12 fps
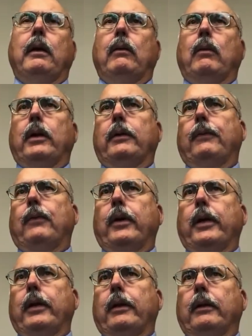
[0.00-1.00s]
Juan
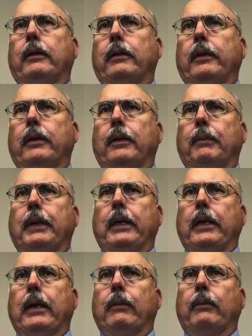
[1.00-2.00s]
Tafoya, the, the, the
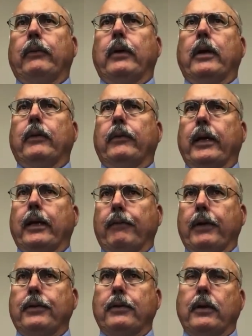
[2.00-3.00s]
P E A was done as a
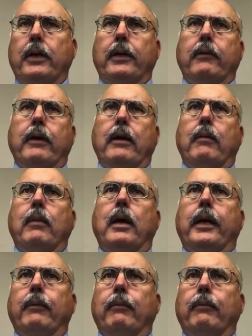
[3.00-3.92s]
conventional underground mine.